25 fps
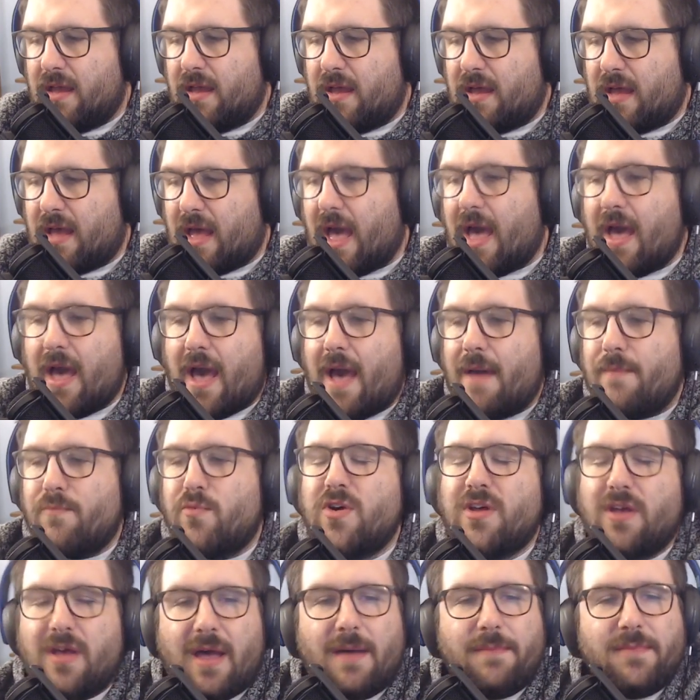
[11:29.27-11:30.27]
I'm
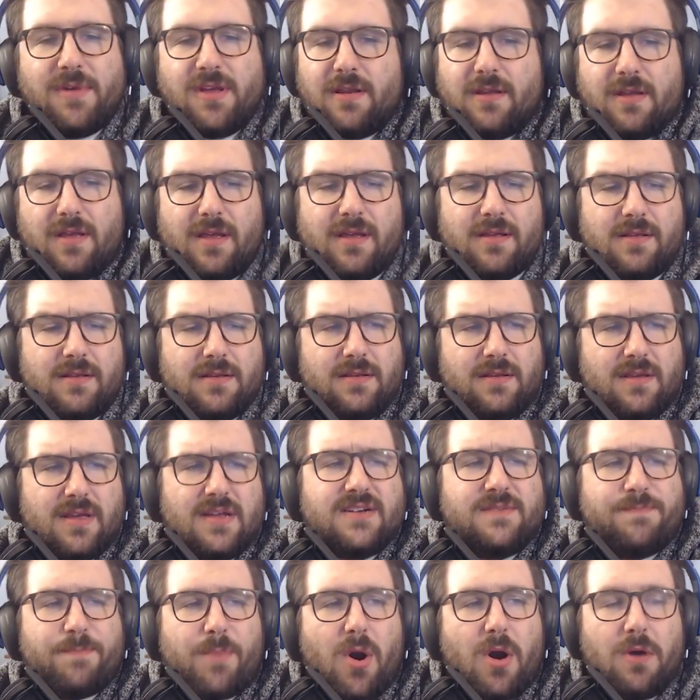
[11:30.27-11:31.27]

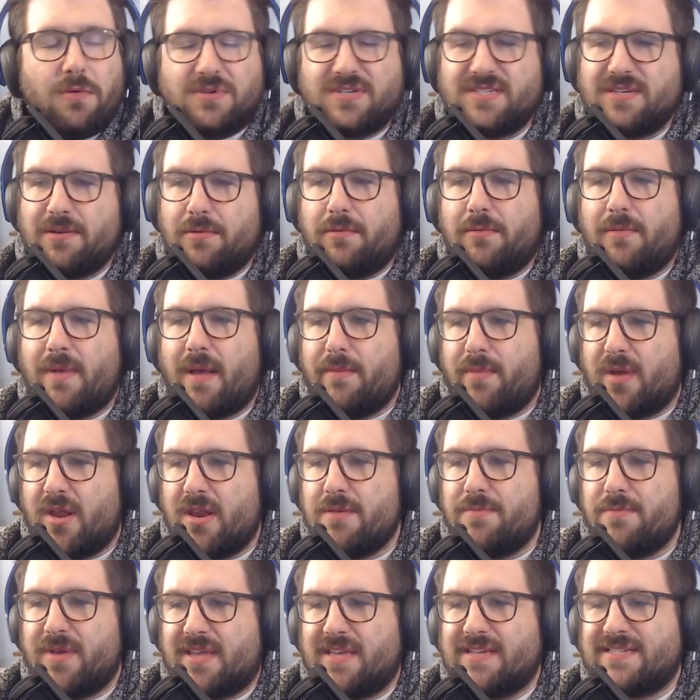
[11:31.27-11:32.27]
gonna part with some of my money
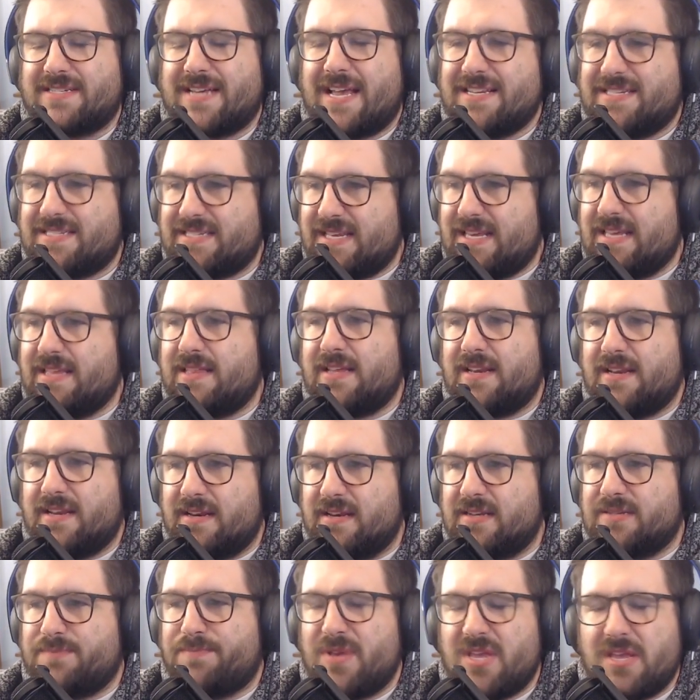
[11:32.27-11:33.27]
because I see that it
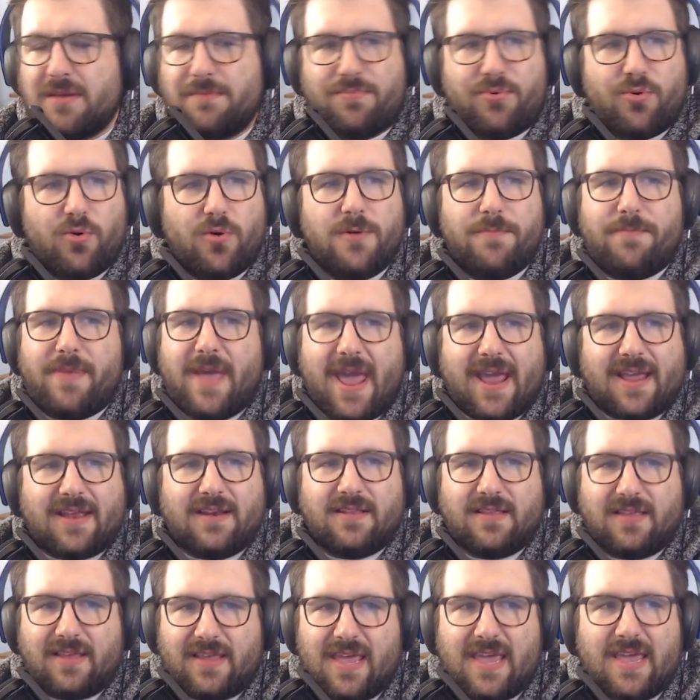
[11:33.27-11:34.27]
is being poured back into
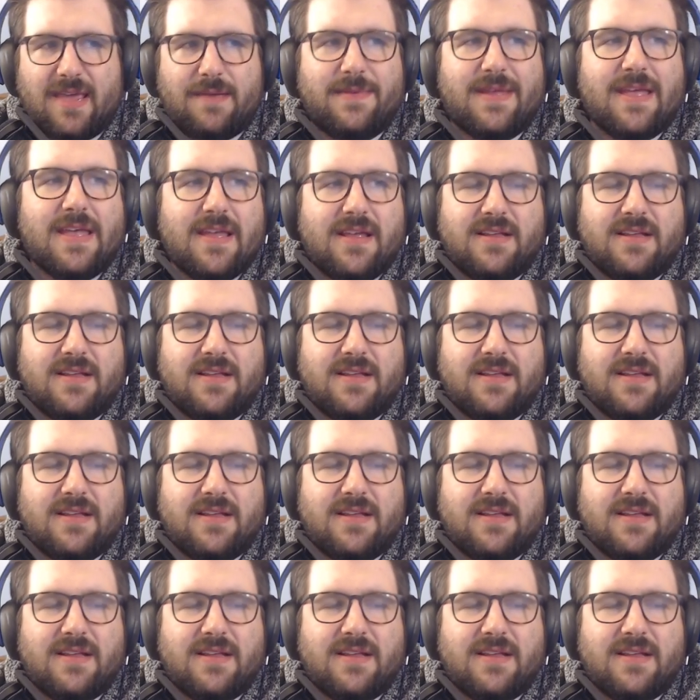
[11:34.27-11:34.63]
the game